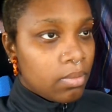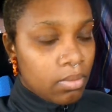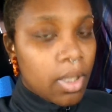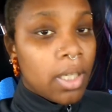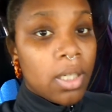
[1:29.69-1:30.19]

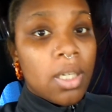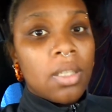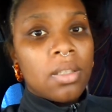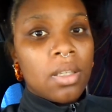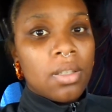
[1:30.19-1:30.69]
that it
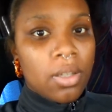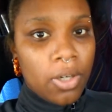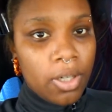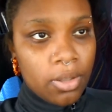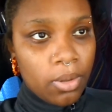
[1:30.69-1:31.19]
is
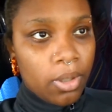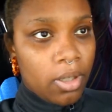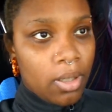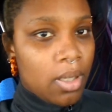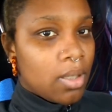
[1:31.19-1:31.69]
considered a
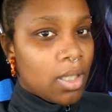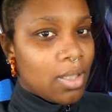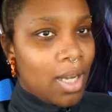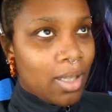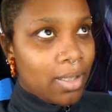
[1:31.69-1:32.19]
disorder. It's
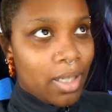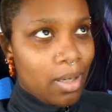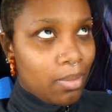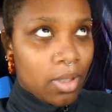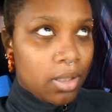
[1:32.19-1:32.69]
not like that
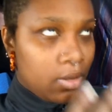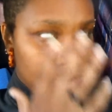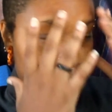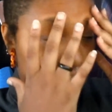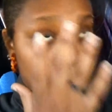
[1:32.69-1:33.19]
I'm
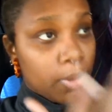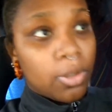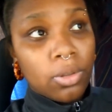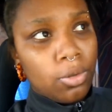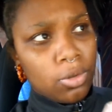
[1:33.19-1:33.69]
just super
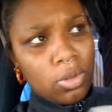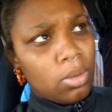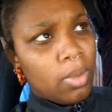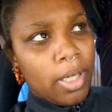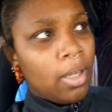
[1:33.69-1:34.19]
delusional,
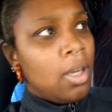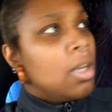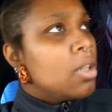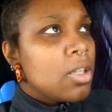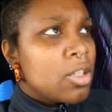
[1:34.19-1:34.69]

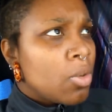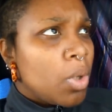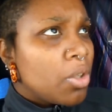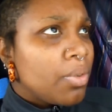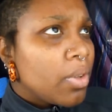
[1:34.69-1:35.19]
this is a
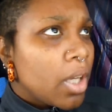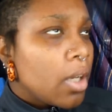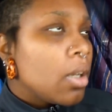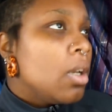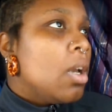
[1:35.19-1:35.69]
wonderful
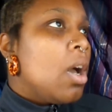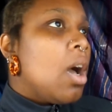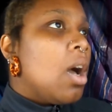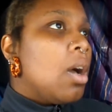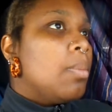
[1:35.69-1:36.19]
thing.
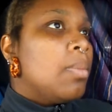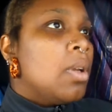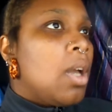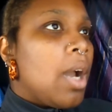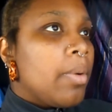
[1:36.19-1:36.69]

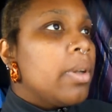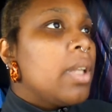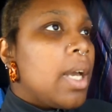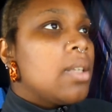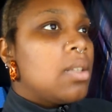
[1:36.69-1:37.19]
I
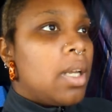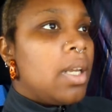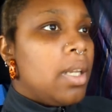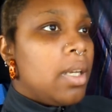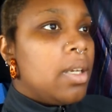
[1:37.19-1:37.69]
realize that
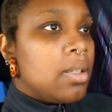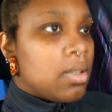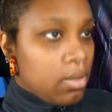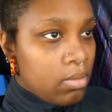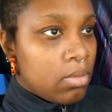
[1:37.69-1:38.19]
it
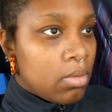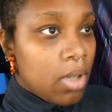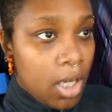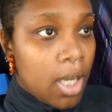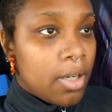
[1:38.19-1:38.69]
is
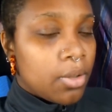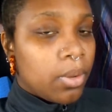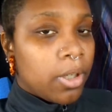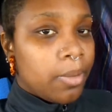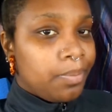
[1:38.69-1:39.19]
a
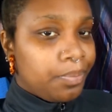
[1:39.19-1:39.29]
disorder,